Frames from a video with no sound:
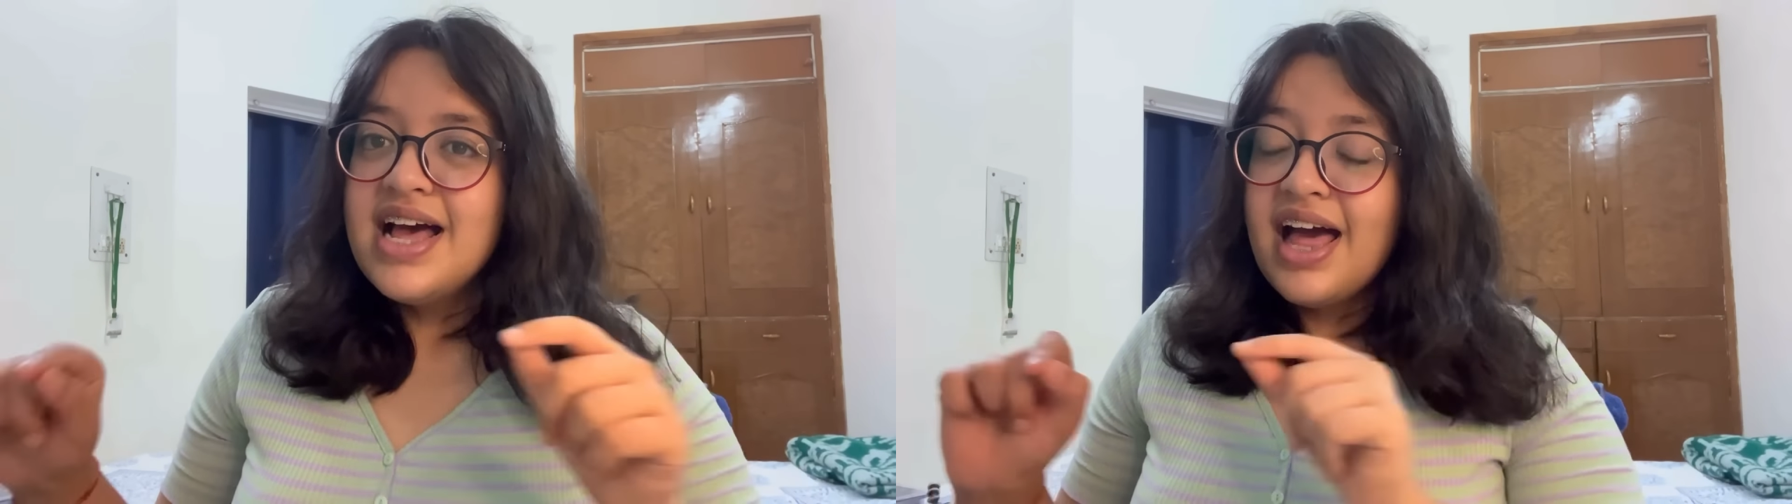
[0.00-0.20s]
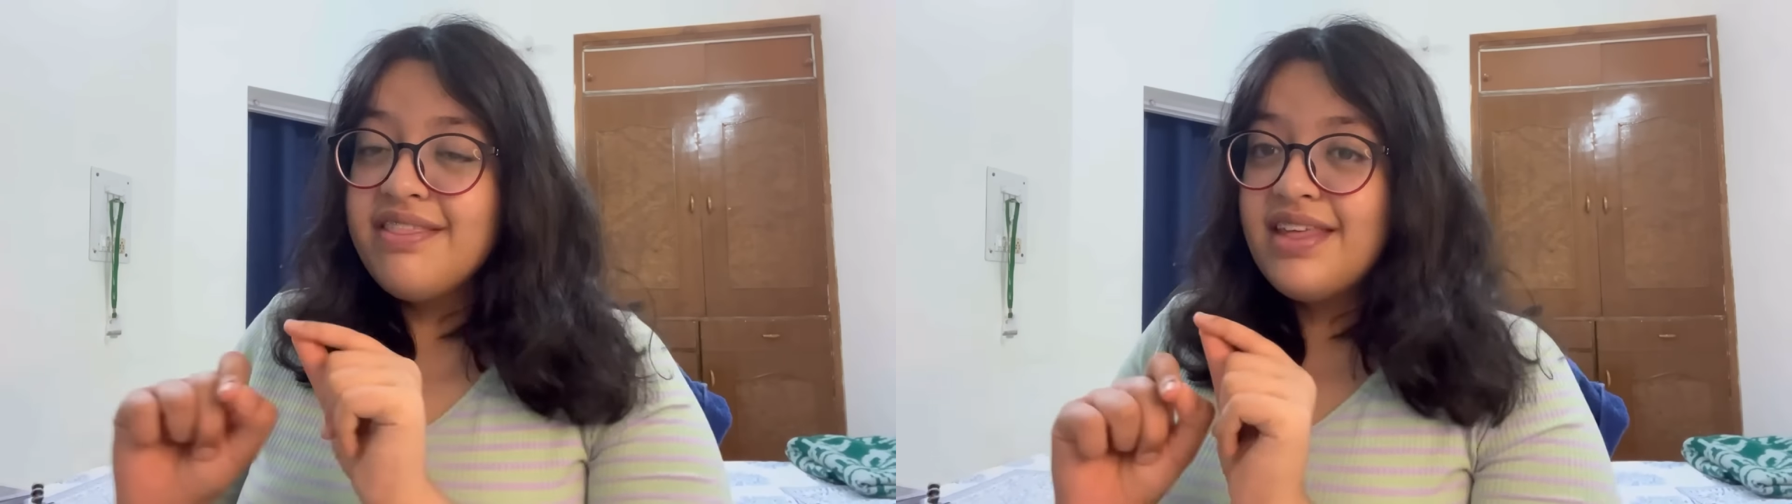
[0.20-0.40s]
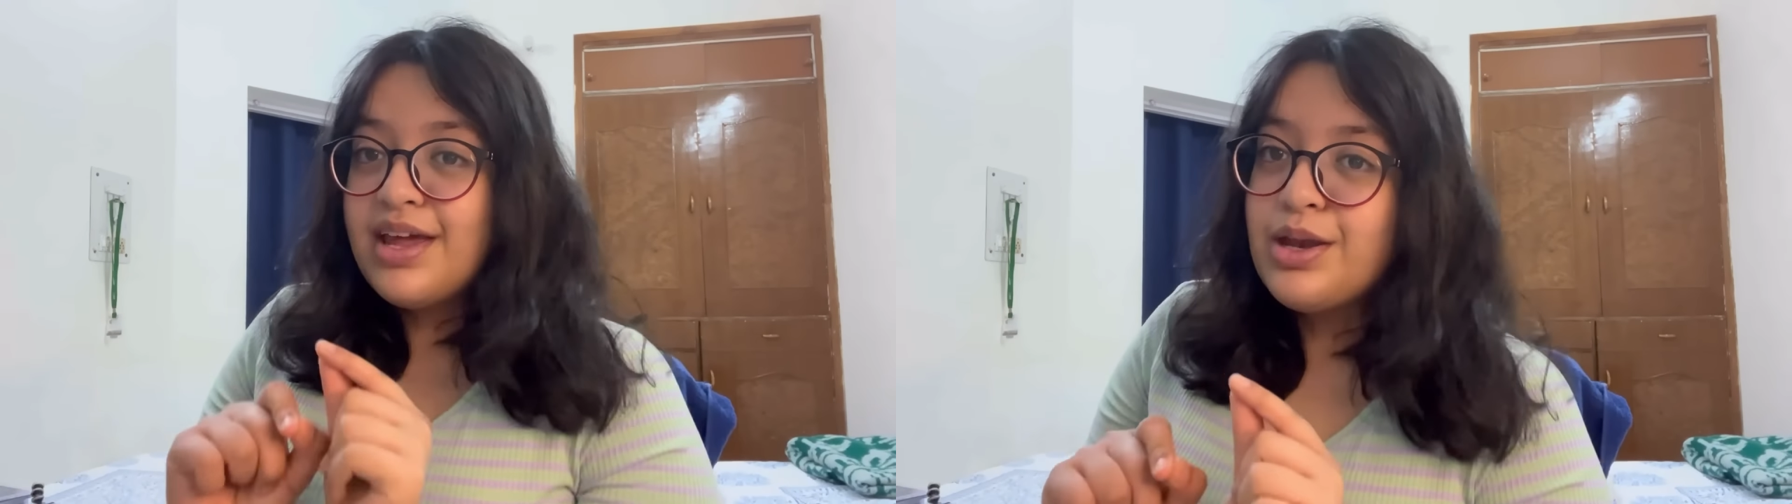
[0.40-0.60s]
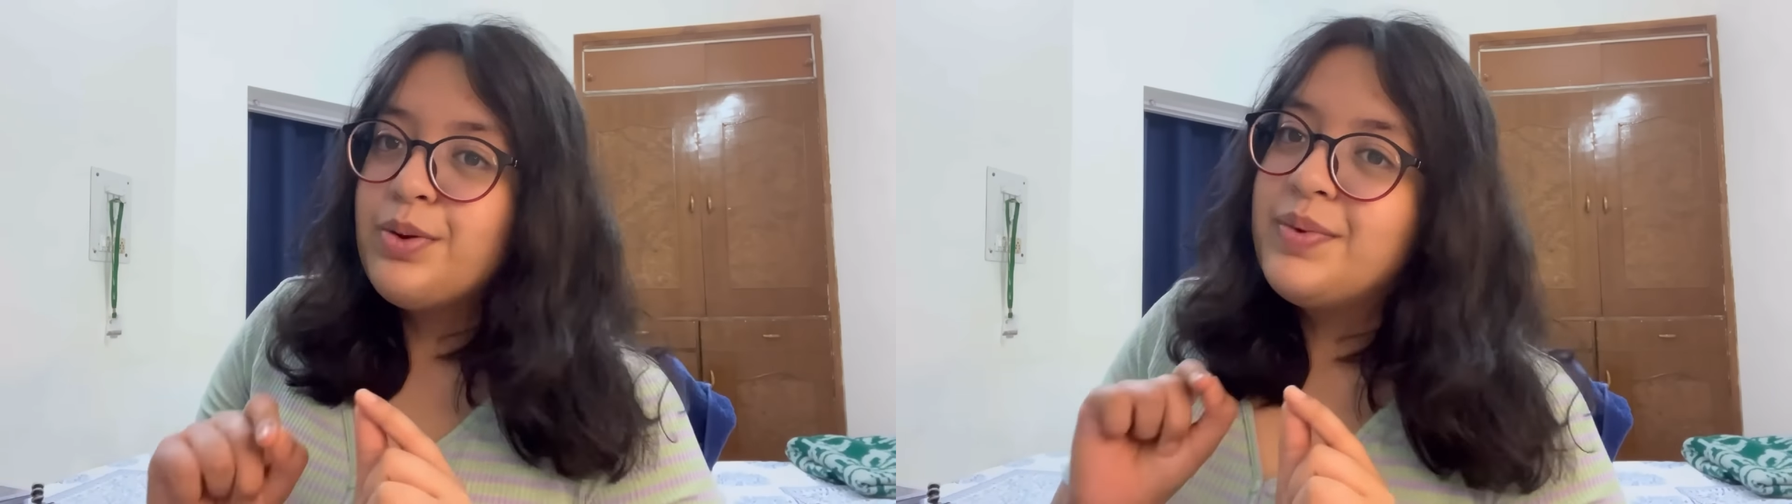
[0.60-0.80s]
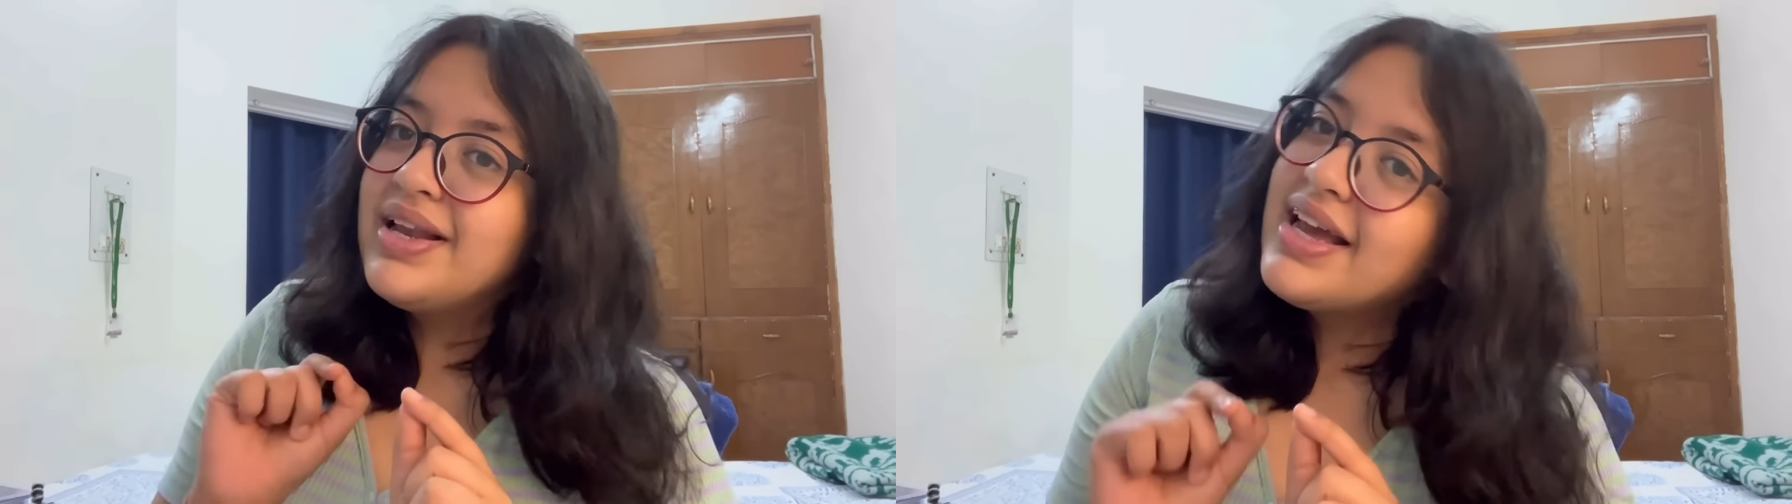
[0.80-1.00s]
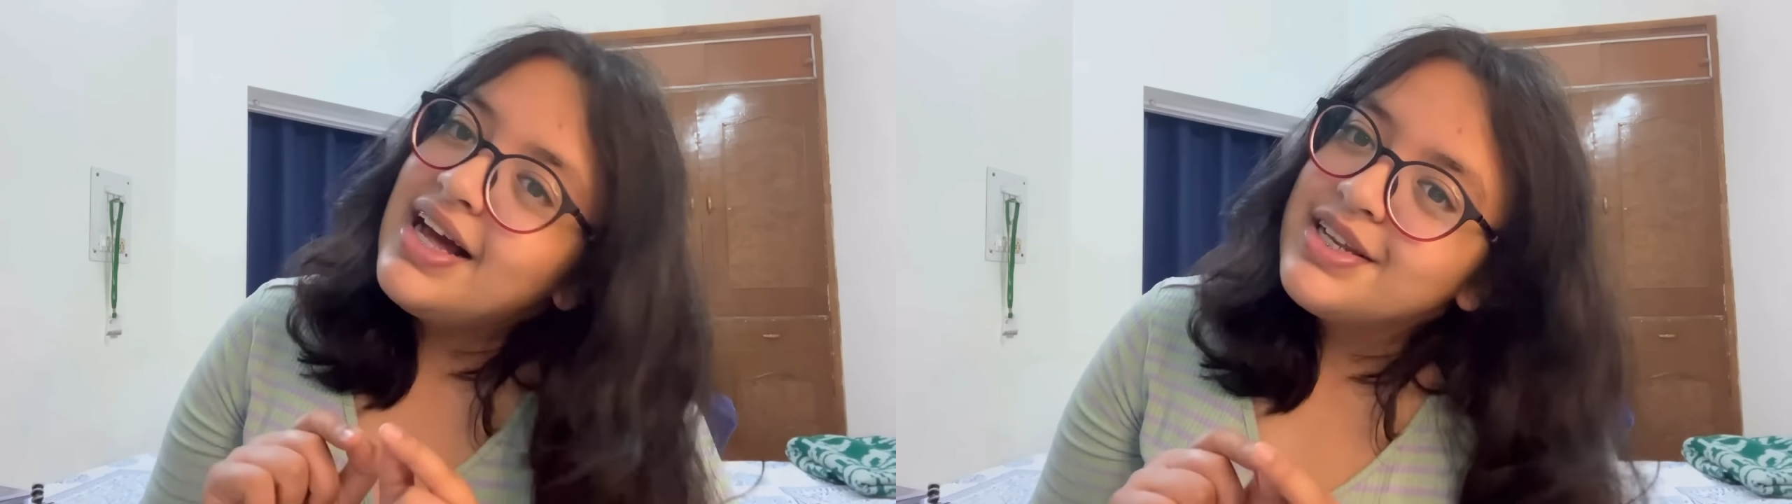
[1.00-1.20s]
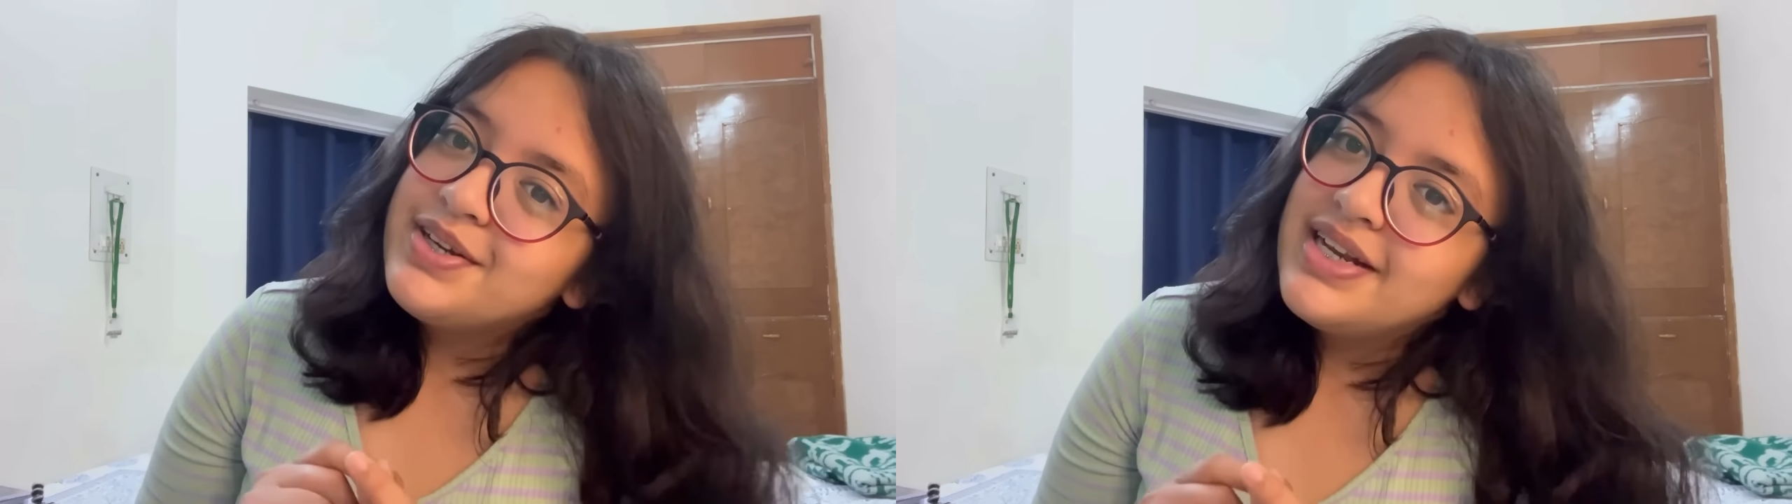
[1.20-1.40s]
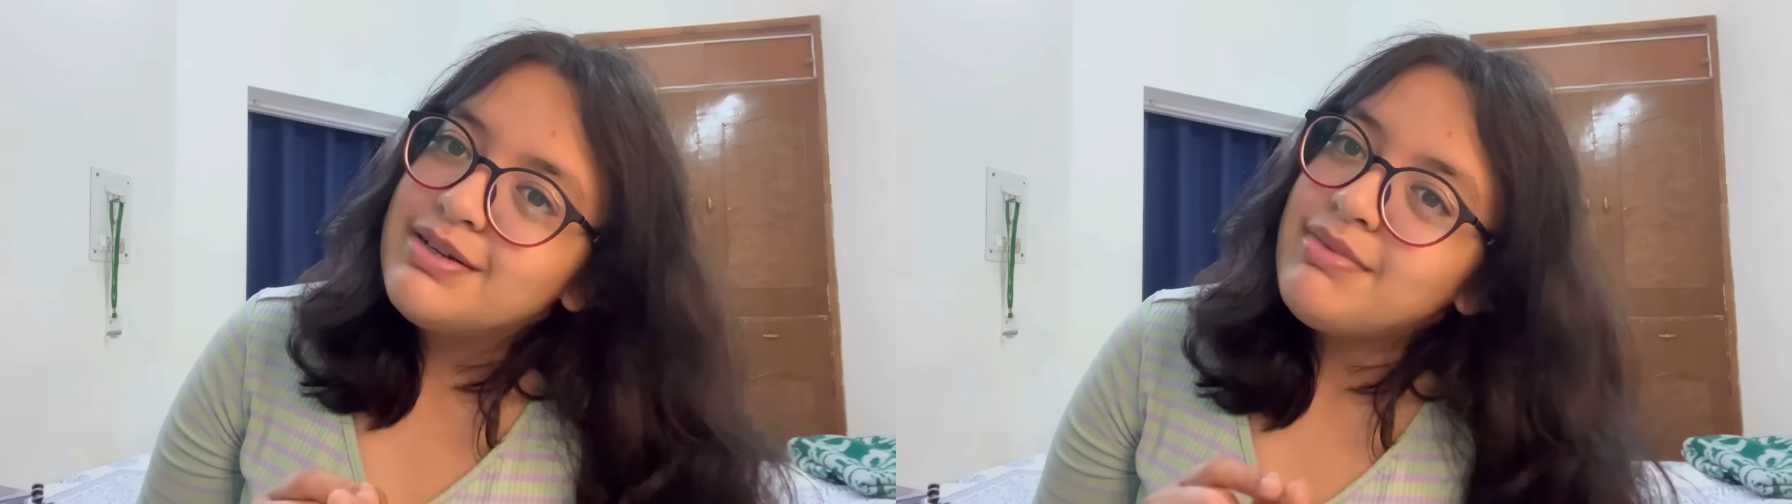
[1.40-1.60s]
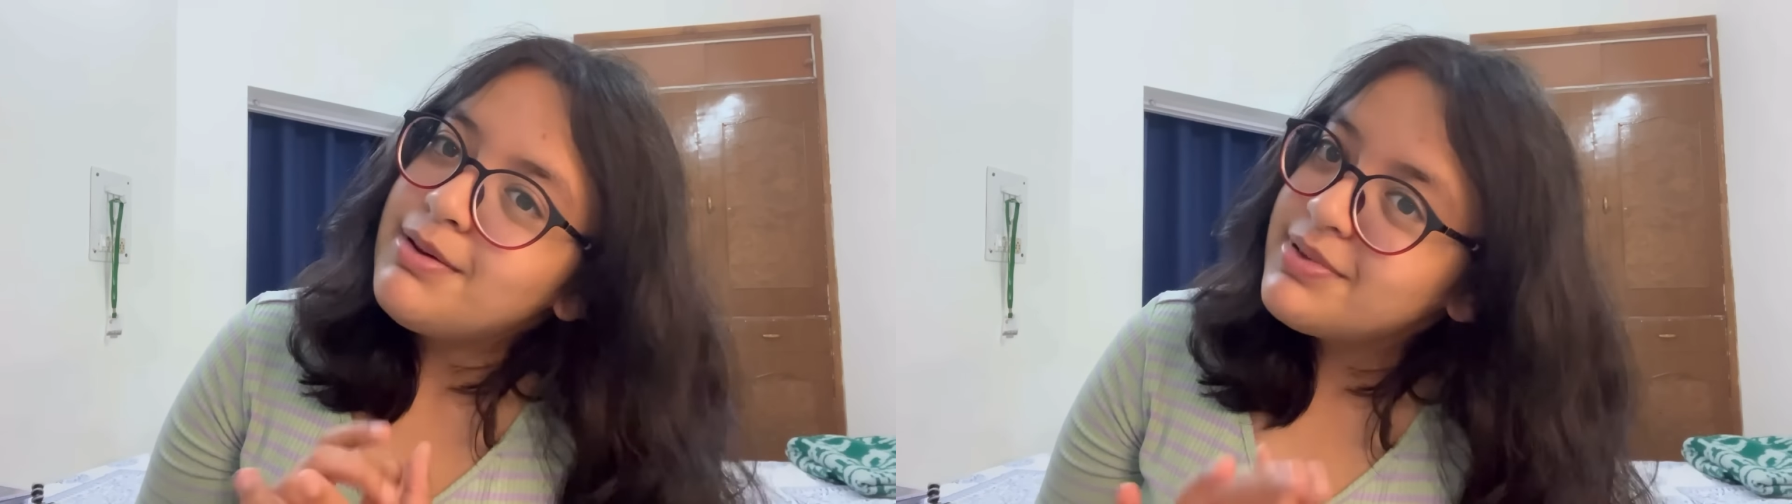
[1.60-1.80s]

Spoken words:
and then we'll calculate my